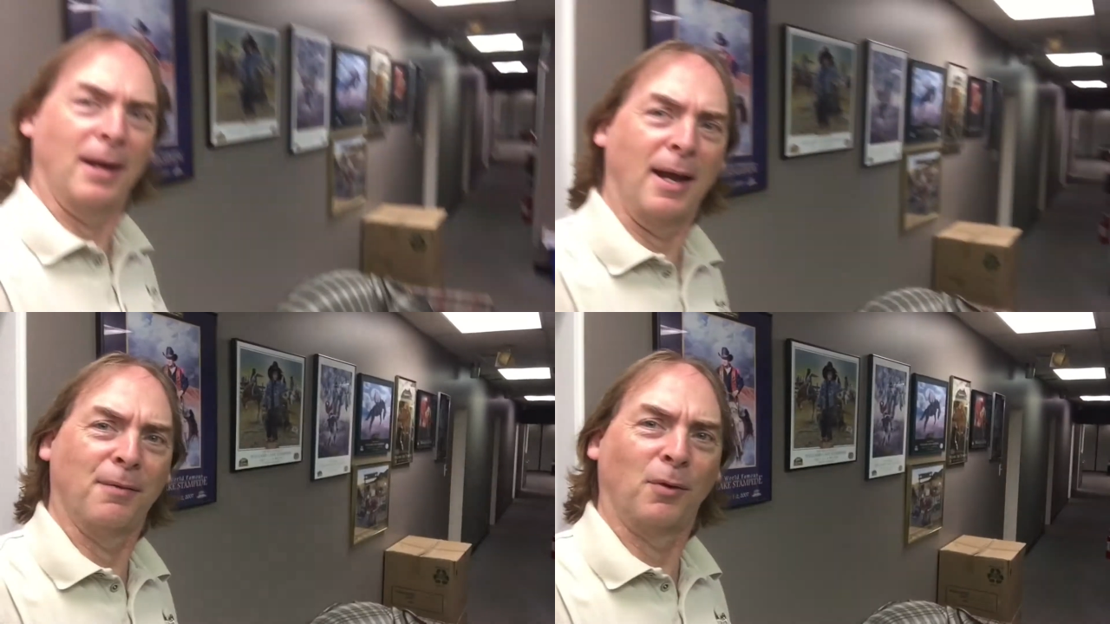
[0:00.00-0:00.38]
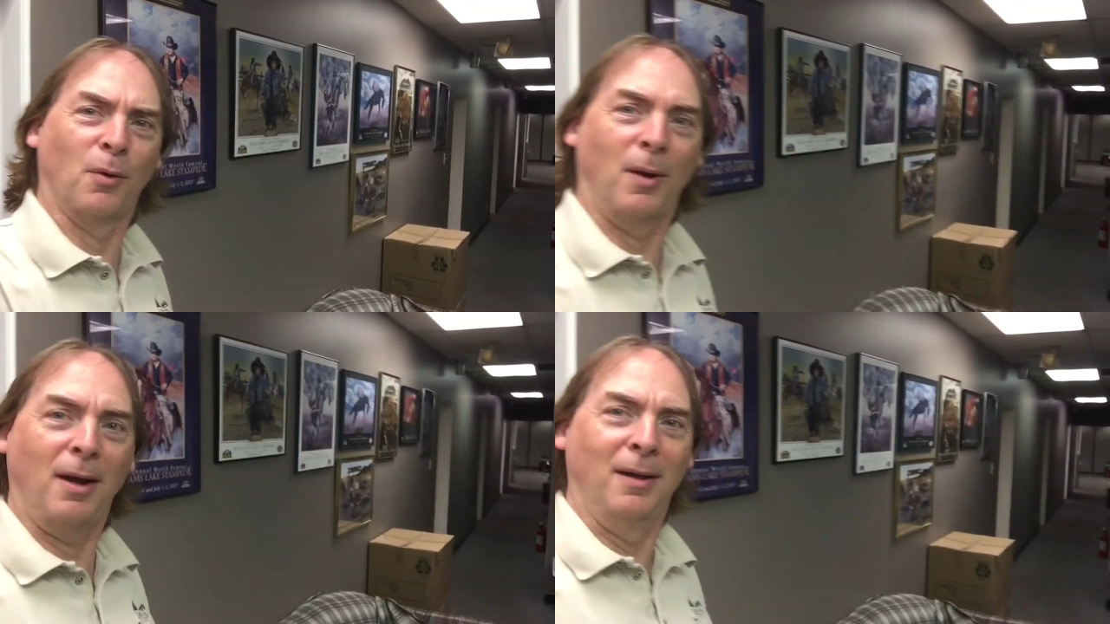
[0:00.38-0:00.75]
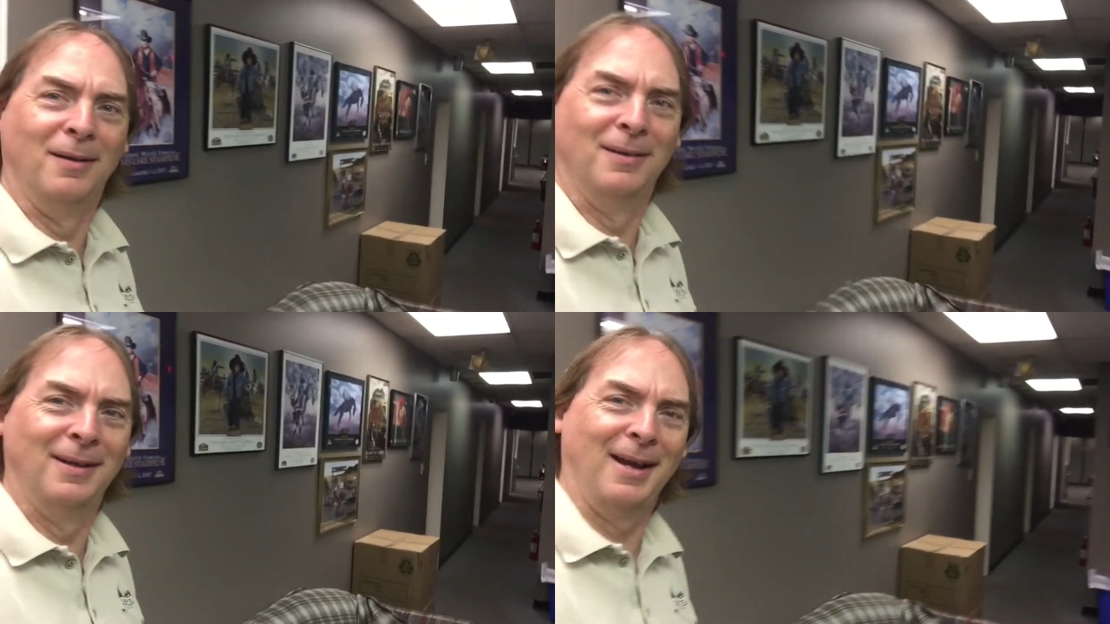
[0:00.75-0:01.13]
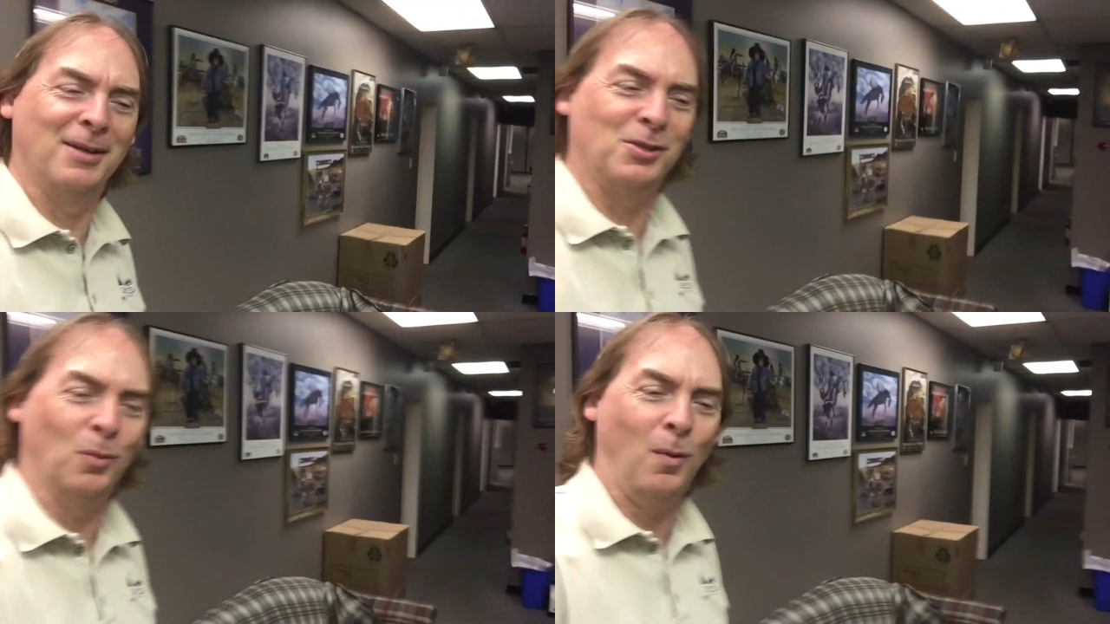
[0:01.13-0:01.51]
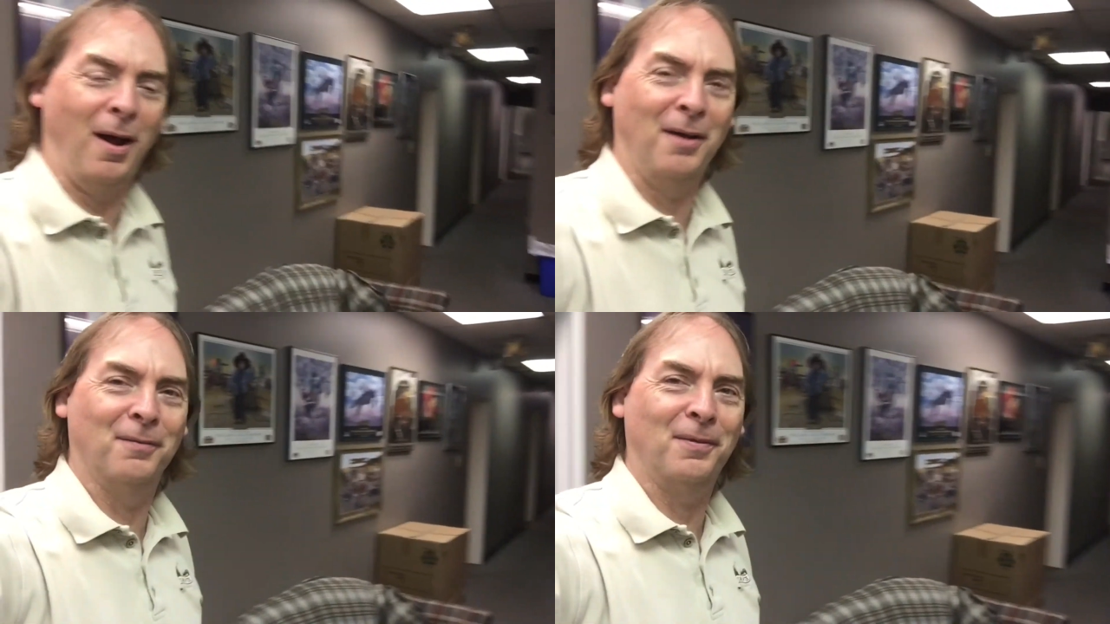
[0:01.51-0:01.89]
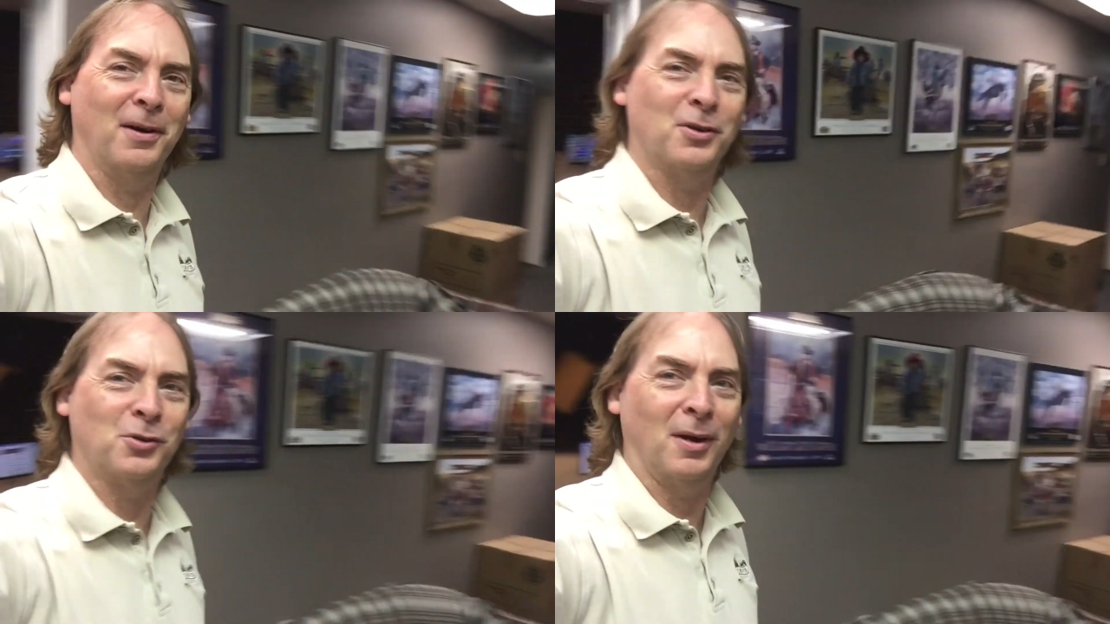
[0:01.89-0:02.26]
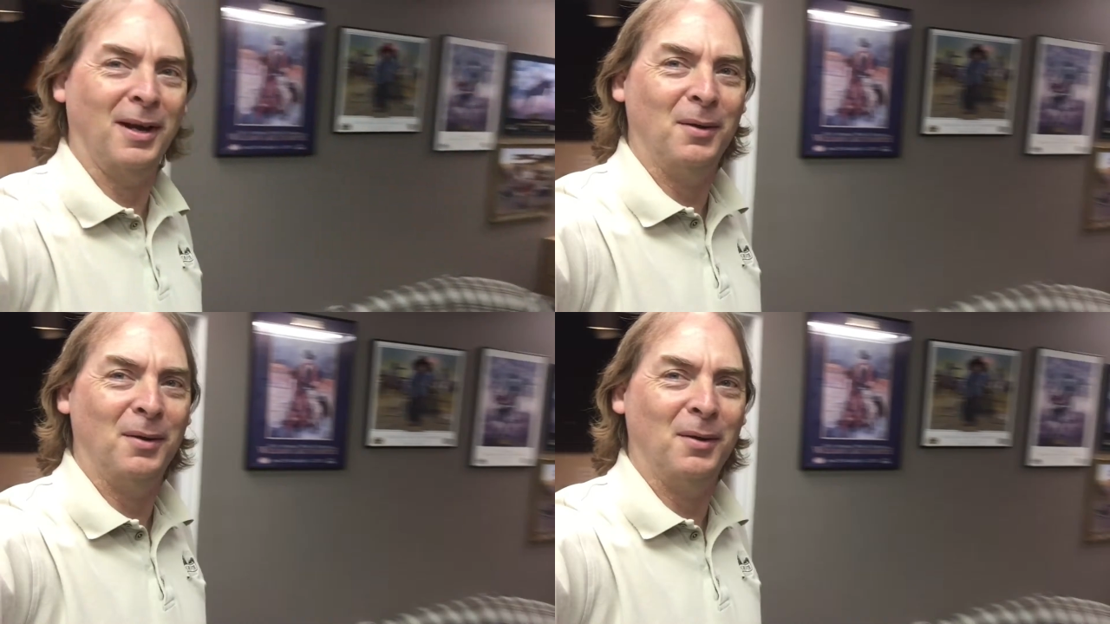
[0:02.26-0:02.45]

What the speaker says: I had for a while as the wildfire struck.